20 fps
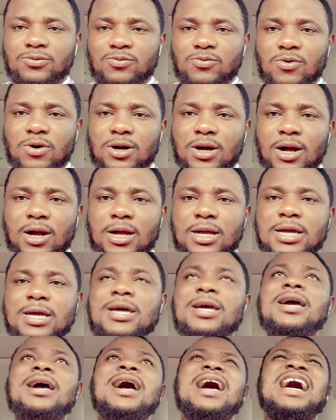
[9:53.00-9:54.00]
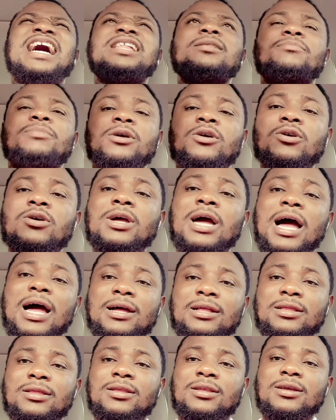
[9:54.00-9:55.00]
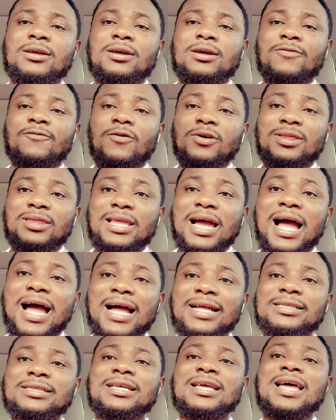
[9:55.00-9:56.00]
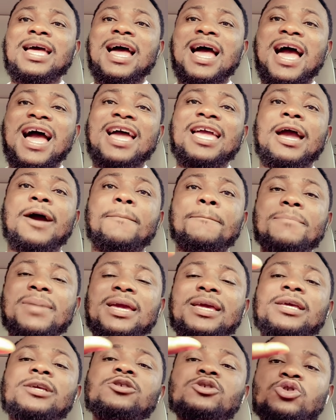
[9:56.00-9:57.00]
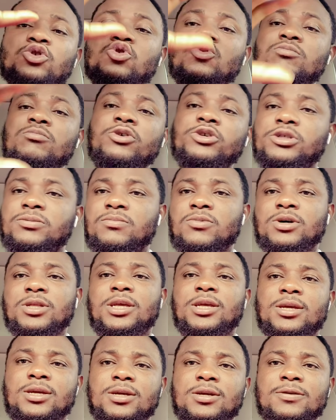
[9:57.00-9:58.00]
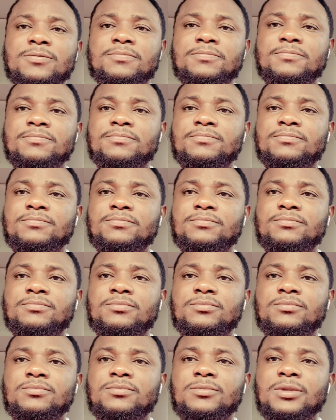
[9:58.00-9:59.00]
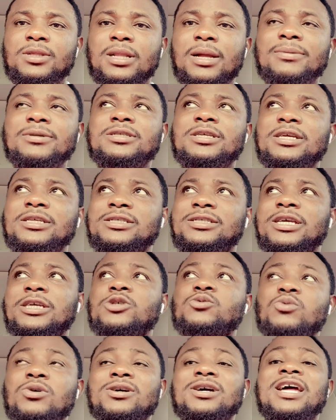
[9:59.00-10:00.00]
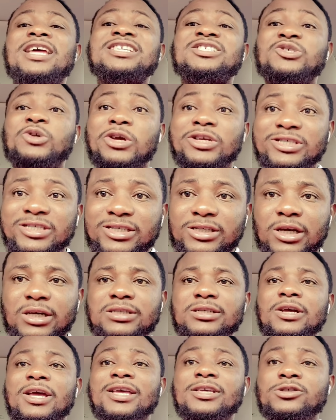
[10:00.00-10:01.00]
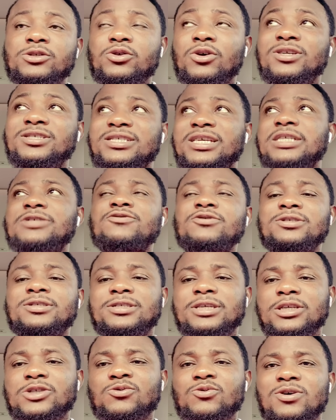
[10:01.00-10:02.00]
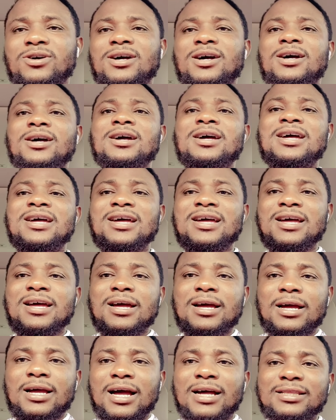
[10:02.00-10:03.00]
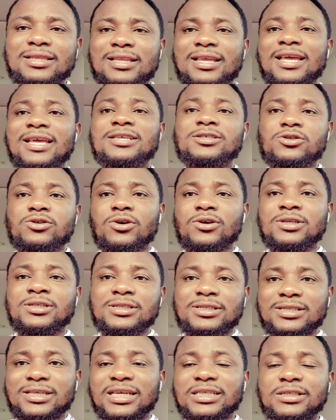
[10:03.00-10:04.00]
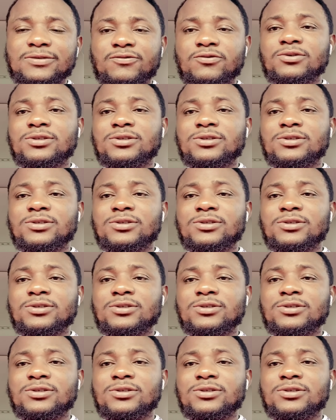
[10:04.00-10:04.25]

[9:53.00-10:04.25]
worker, and for that I am making so much money? let me say a sex worker, a successful sex worker, can a successful